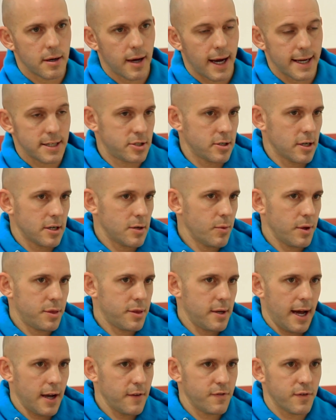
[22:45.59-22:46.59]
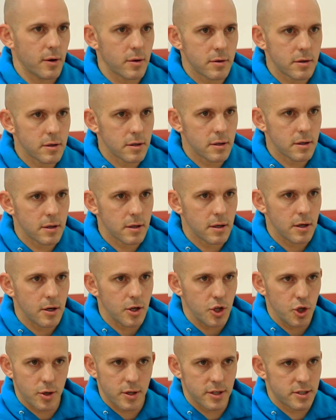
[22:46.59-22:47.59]
I started with an iPhone.
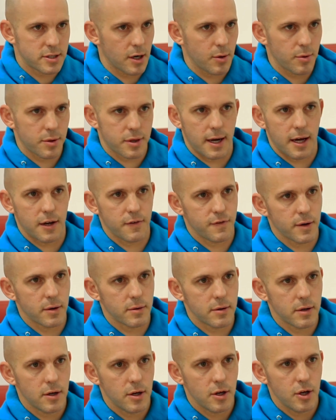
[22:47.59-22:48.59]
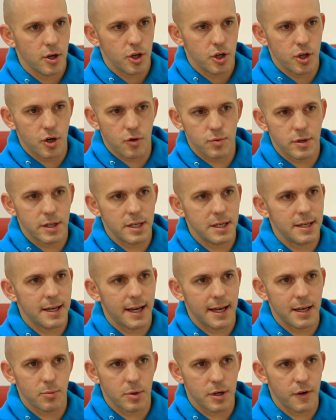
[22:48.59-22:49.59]
You can start with an iPhone. You don't really need
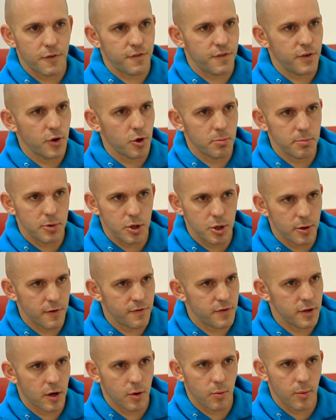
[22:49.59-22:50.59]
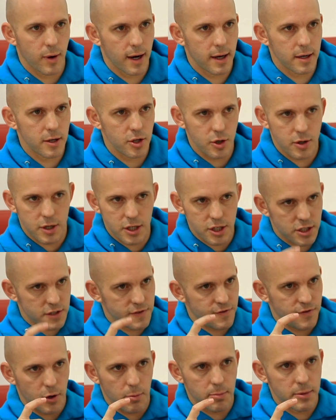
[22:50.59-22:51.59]
anyone to film you if you don't want. You can
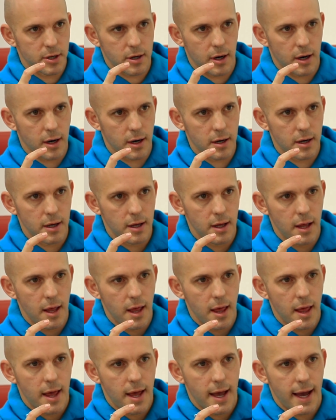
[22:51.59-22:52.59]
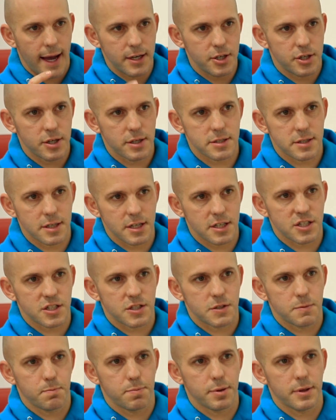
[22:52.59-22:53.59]
just film the car and just
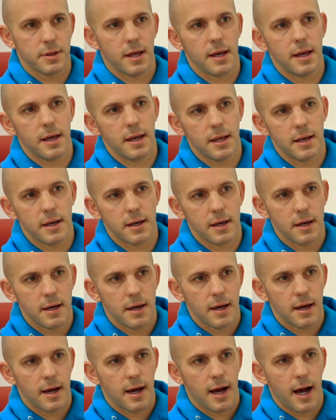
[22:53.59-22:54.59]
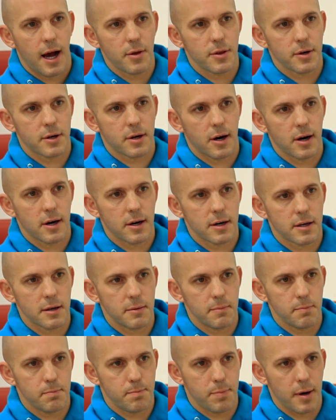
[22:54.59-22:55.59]
explain how the car
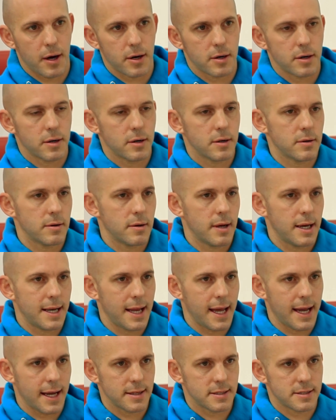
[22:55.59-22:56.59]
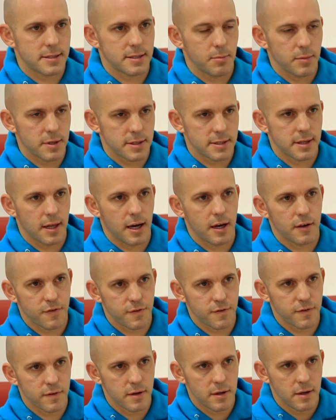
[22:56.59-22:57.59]
can better enhance someone's life.